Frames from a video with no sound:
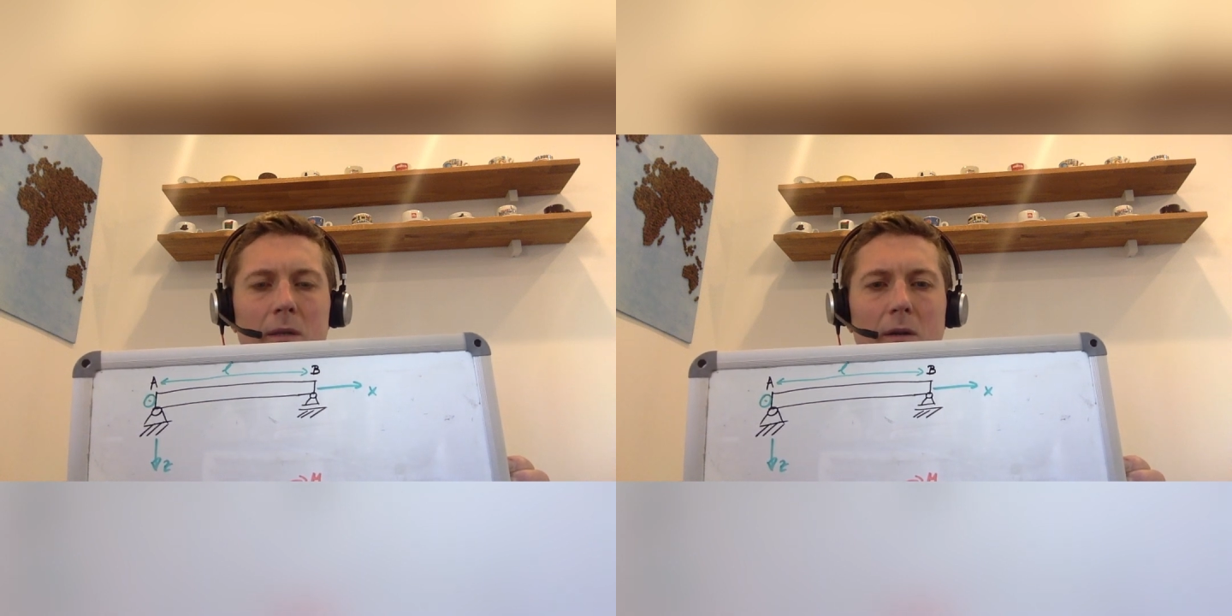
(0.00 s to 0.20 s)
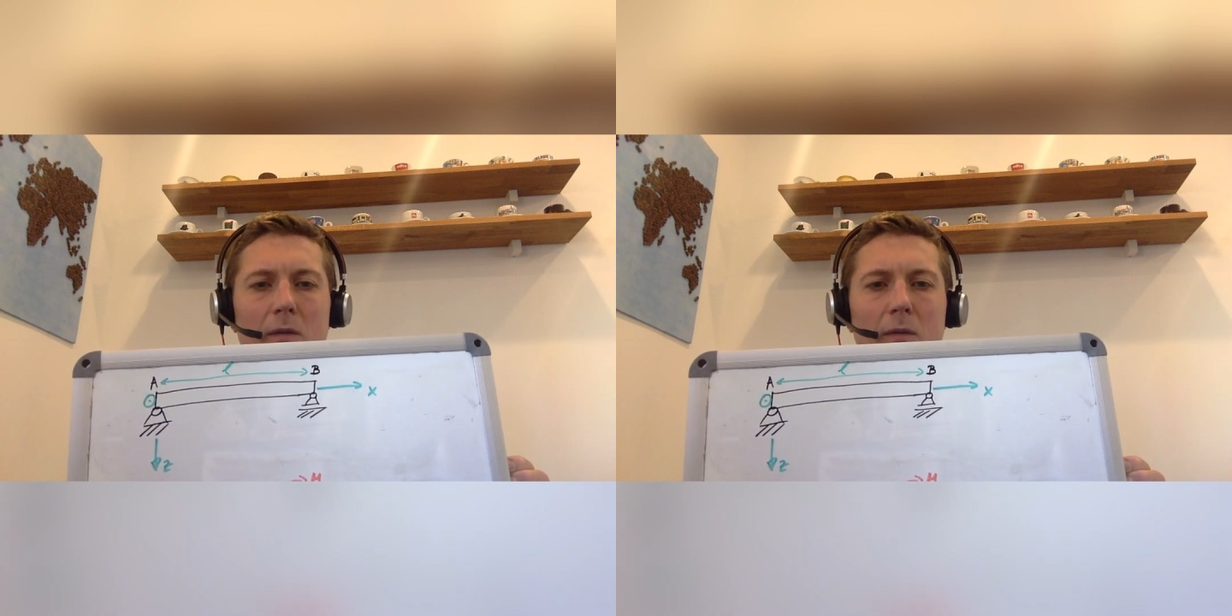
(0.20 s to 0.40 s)

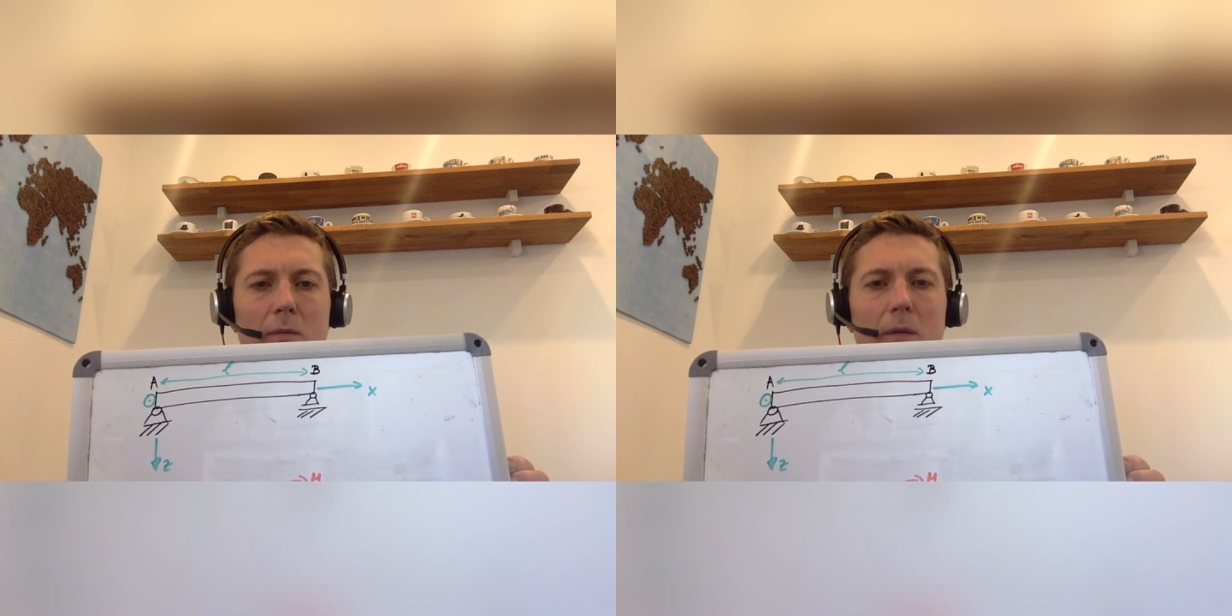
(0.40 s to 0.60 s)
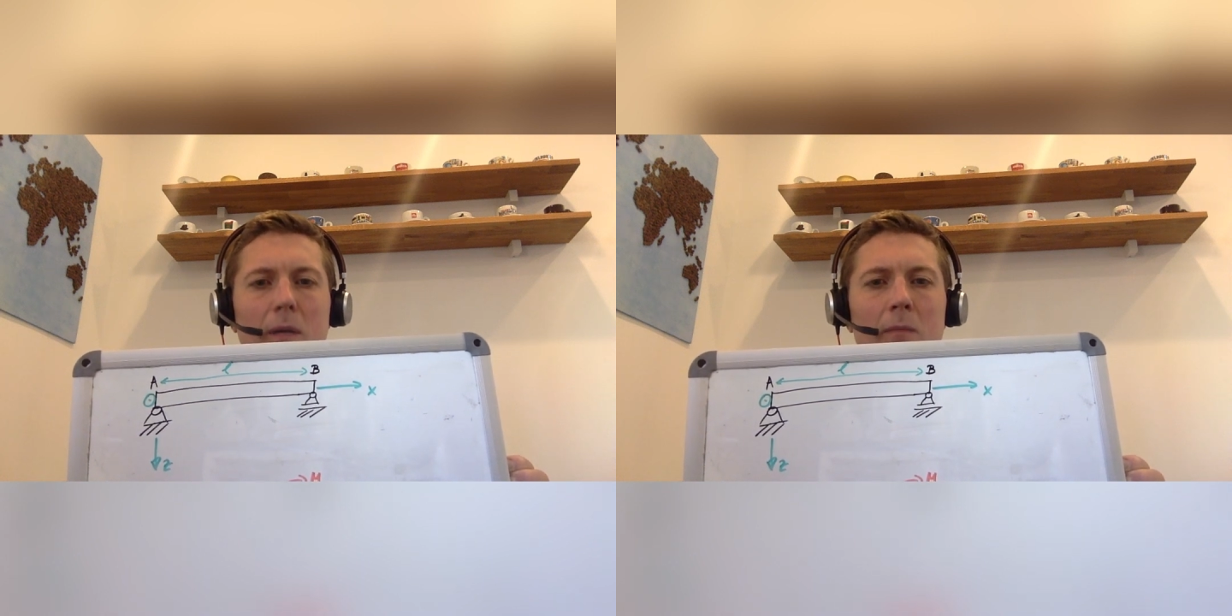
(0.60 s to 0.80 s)
of the
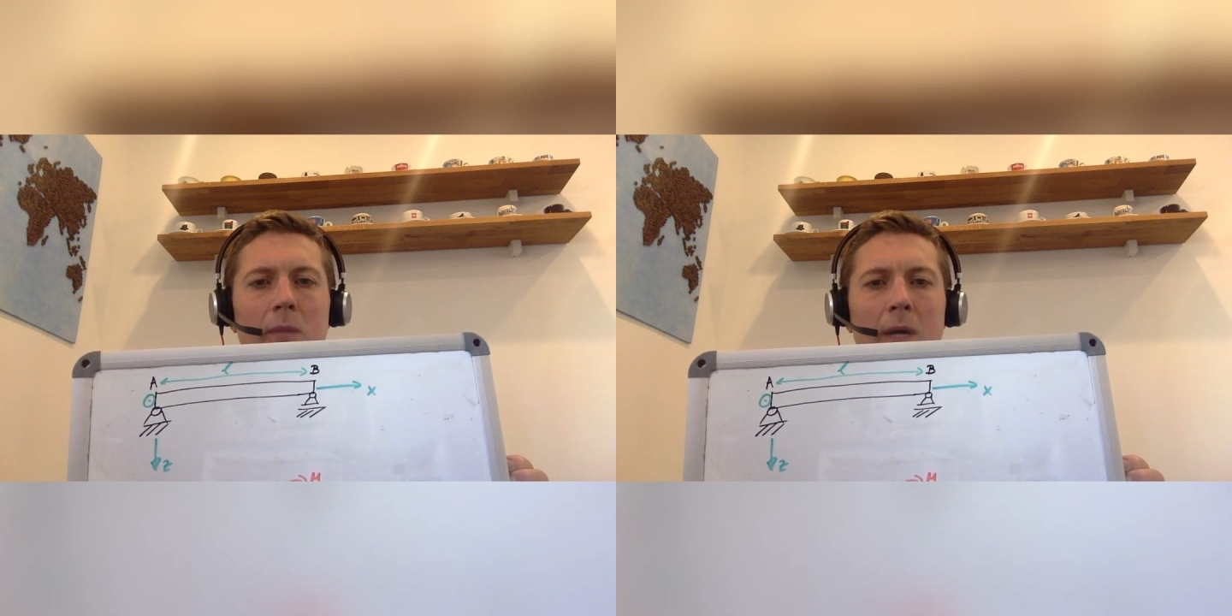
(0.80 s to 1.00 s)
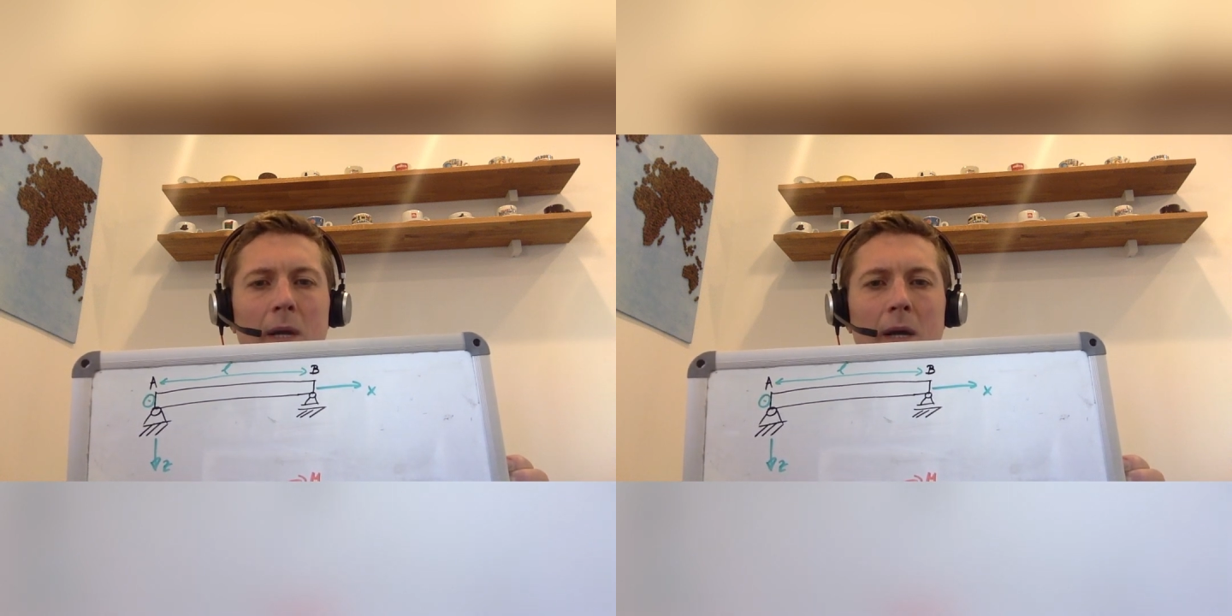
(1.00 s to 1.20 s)
beam
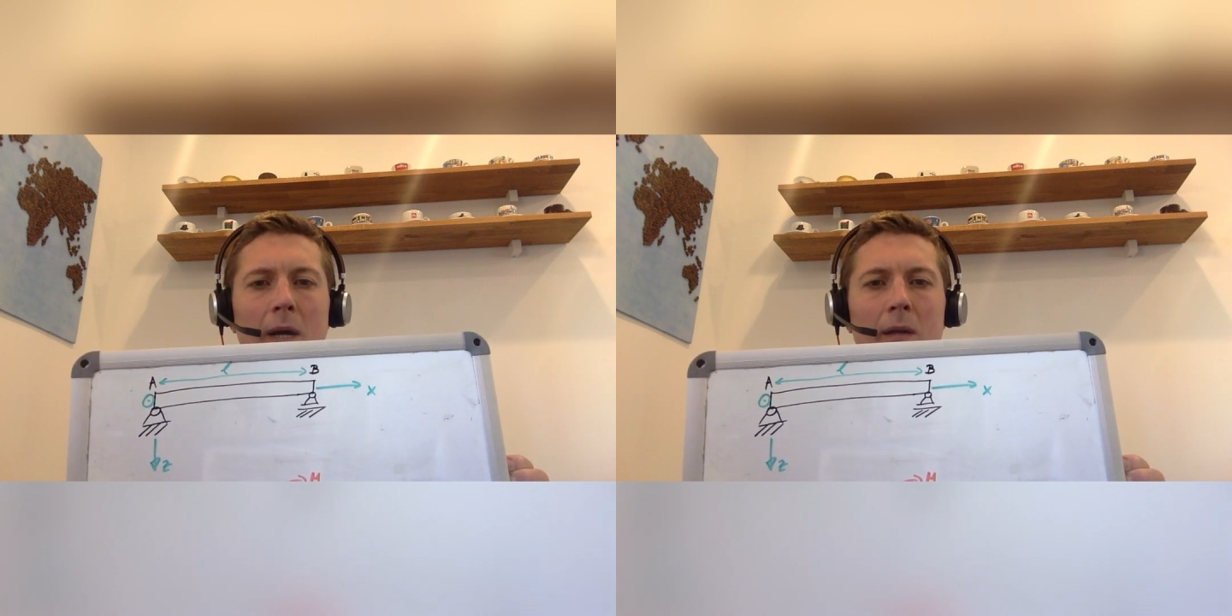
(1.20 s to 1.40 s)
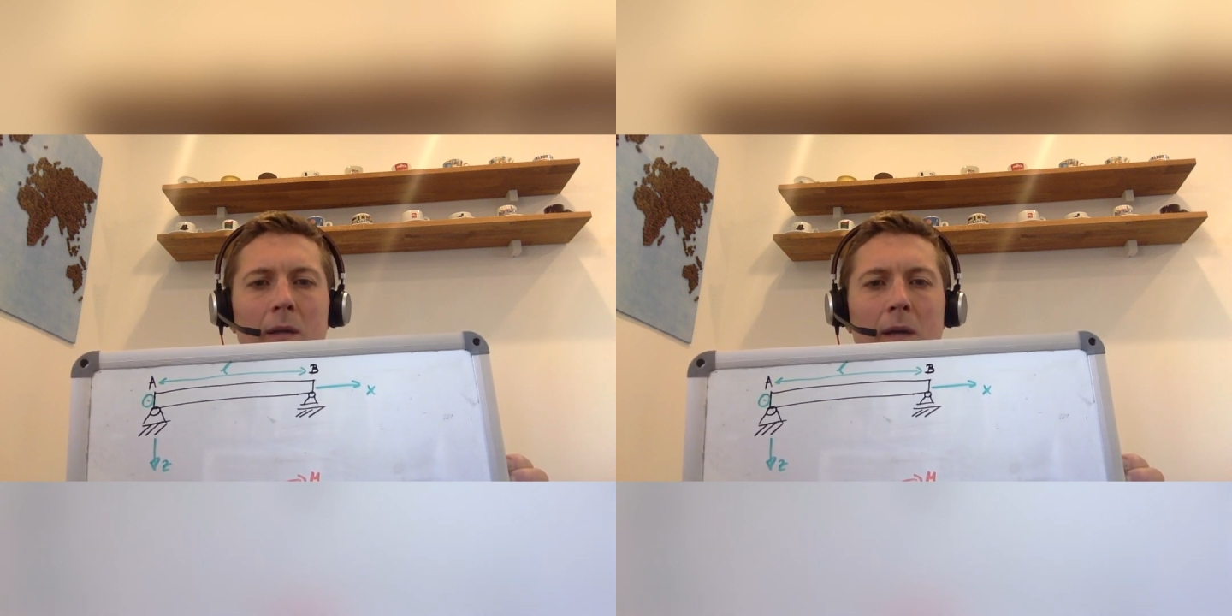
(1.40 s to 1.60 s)

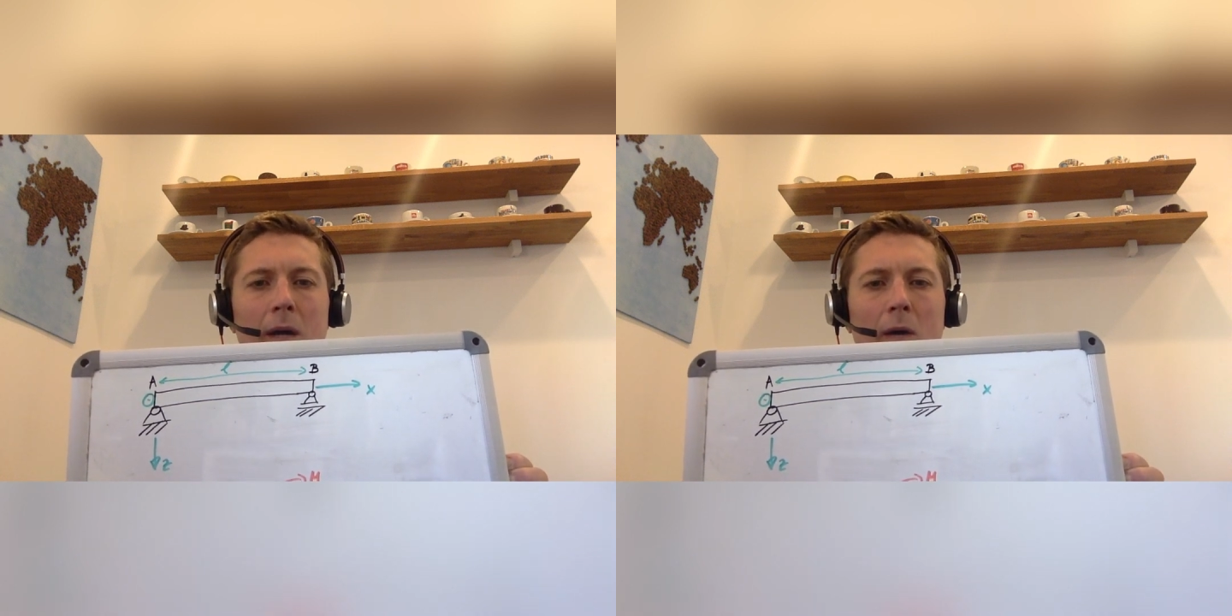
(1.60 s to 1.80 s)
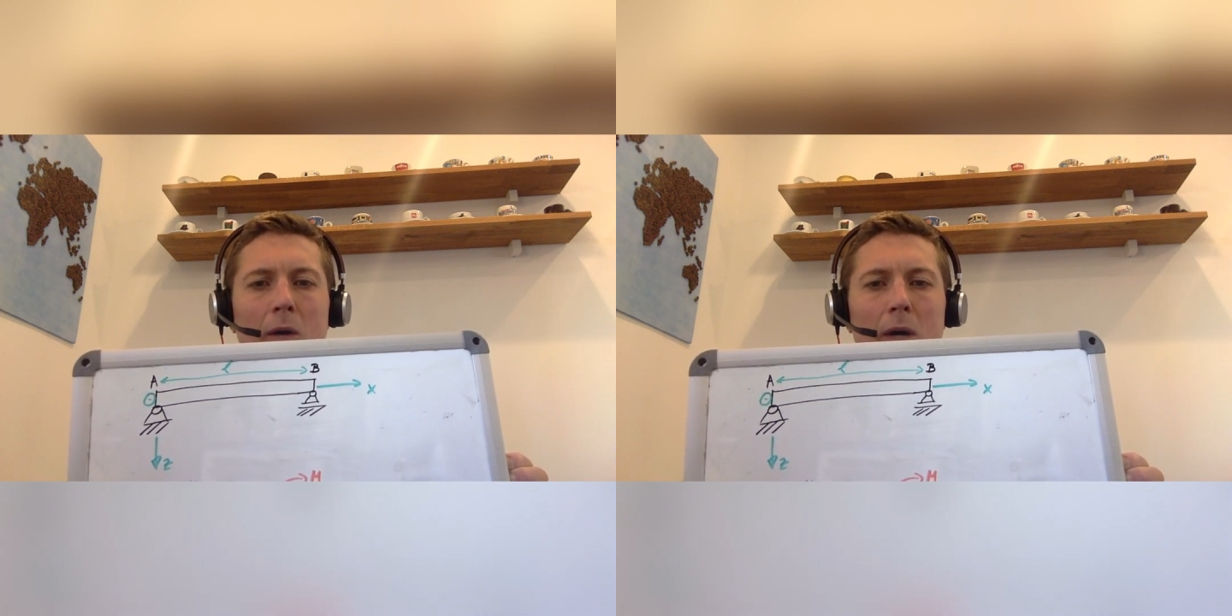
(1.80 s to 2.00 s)
and
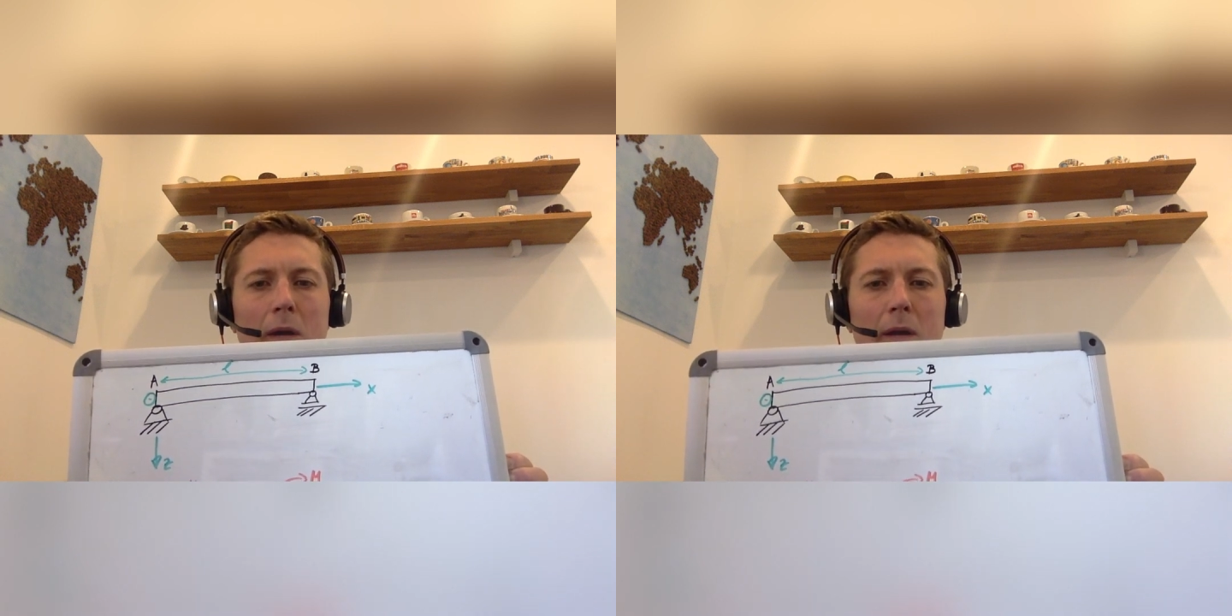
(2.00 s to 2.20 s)
how are the